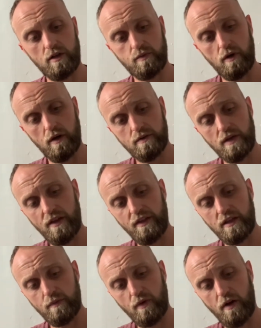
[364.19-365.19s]
But I think
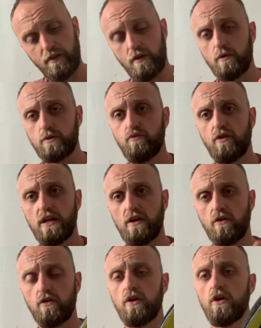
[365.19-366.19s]
it was pretty
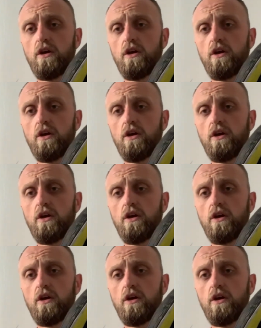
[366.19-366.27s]
good.